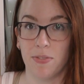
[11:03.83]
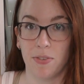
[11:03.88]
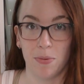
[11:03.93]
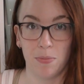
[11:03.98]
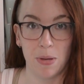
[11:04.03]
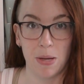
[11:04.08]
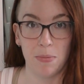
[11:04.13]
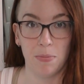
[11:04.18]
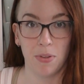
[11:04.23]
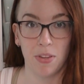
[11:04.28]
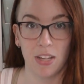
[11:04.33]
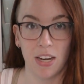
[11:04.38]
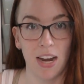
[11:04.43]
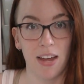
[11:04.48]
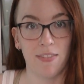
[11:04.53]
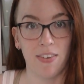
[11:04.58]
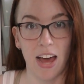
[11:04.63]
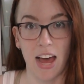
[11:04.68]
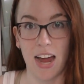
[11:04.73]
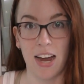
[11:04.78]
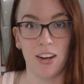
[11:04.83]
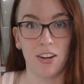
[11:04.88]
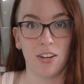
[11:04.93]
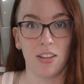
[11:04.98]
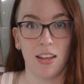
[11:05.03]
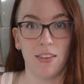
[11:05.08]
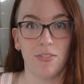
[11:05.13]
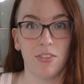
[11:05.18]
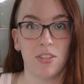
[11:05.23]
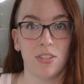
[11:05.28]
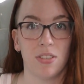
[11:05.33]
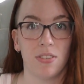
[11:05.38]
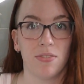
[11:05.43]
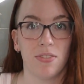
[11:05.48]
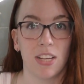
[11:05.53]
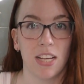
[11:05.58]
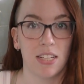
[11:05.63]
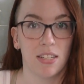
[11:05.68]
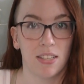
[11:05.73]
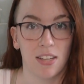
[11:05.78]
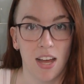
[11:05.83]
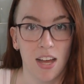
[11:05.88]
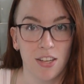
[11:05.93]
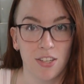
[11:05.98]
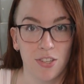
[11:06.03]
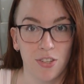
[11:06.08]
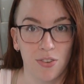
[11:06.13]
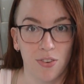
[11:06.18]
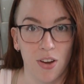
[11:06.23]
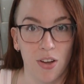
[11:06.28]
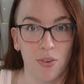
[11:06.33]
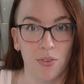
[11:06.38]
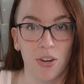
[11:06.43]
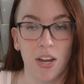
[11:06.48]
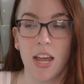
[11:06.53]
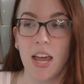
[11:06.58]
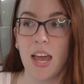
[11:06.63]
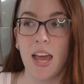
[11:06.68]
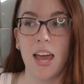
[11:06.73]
for people that have higher levels of testosterone.